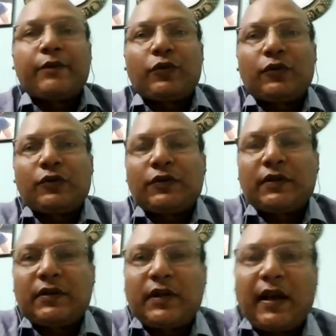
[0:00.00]
The
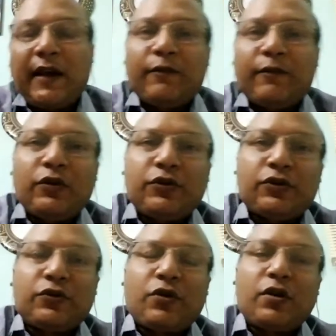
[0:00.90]
iron pole should not
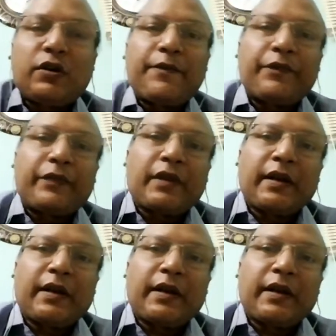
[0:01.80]
get the